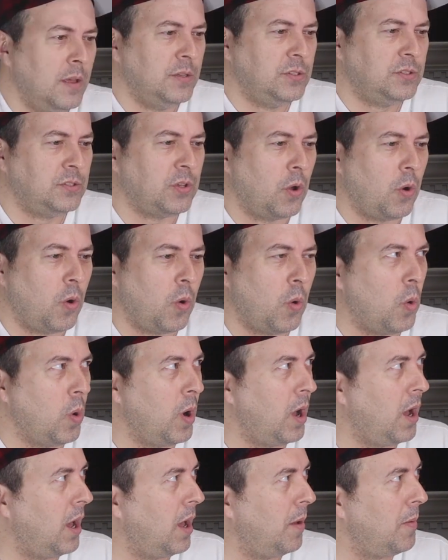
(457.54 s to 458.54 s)

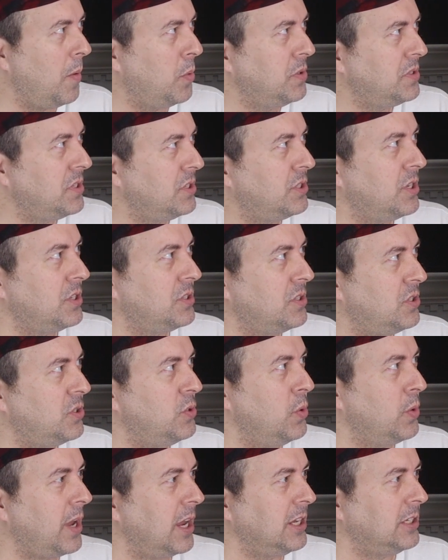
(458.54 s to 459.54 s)
So it wasn't just a
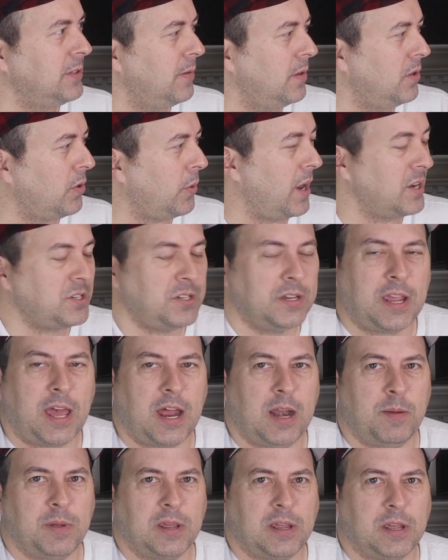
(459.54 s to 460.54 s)
suitcase filler. I actually
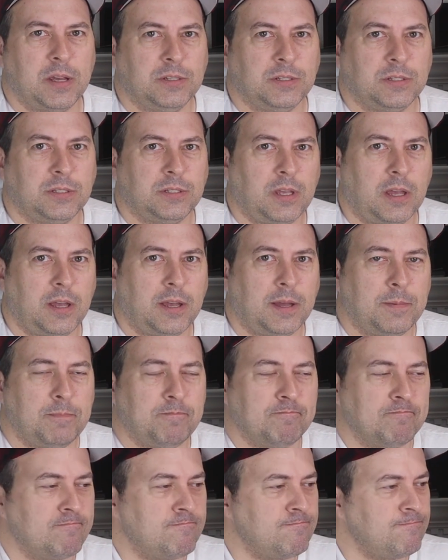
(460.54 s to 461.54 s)
got it because I
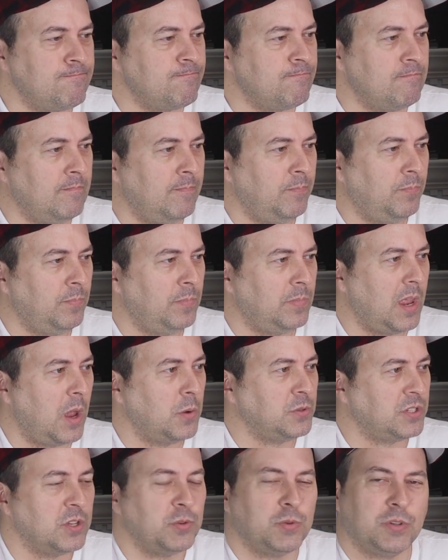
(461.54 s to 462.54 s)

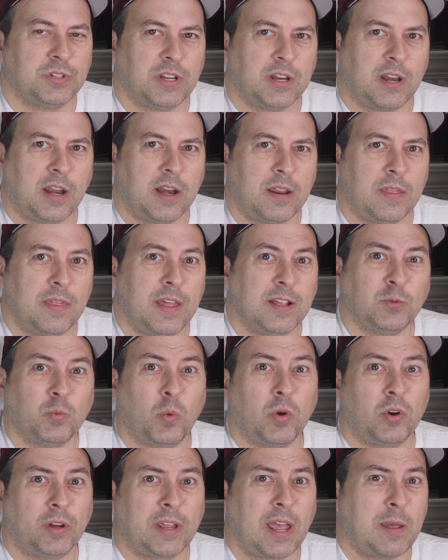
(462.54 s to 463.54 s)
was interested in it, and that's
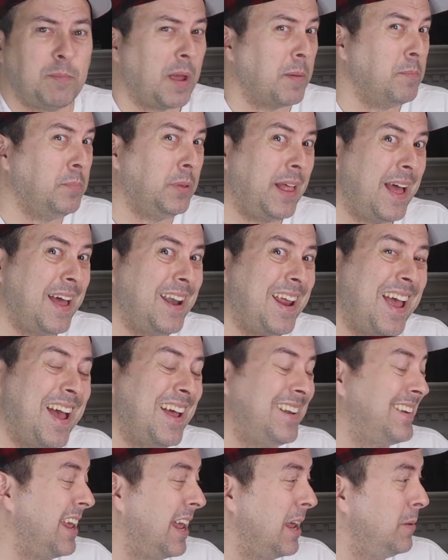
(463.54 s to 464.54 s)
Watergate by Plaid
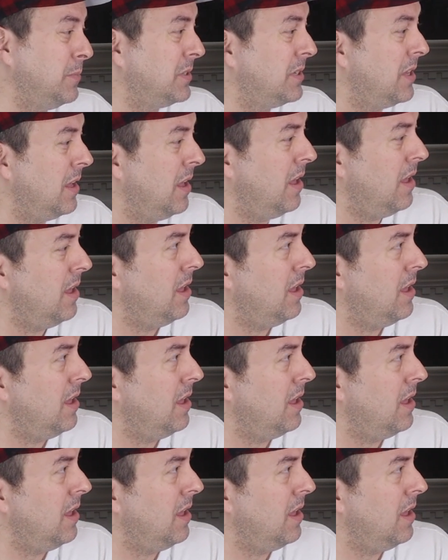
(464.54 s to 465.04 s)
Hat Games.